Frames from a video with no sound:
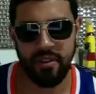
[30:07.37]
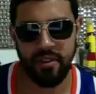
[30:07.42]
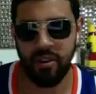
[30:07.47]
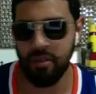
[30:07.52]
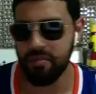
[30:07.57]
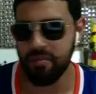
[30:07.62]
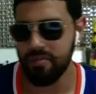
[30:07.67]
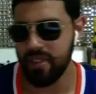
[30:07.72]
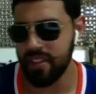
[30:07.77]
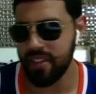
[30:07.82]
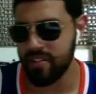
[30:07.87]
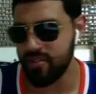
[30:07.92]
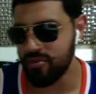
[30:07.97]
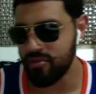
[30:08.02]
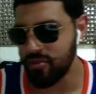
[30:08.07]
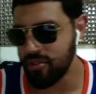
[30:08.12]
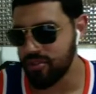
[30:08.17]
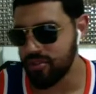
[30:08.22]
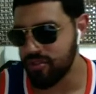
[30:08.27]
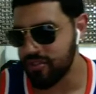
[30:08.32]
Oh, that's
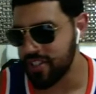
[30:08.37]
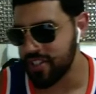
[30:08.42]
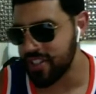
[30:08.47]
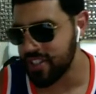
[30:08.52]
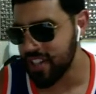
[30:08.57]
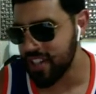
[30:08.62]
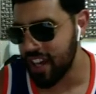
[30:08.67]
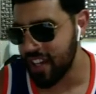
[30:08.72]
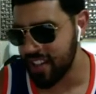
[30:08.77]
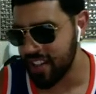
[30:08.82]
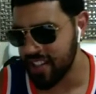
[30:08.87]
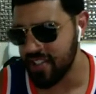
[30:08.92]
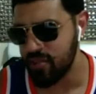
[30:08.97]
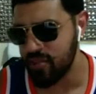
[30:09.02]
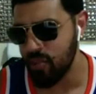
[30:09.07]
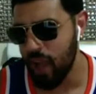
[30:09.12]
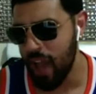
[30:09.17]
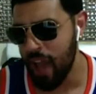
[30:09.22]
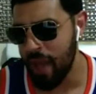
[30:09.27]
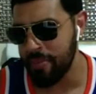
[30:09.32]
the wrong screenshot. This
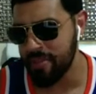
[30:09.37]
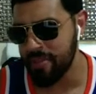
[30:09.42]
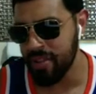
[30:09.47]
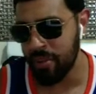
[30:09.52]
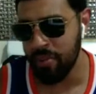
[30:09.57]
is what happens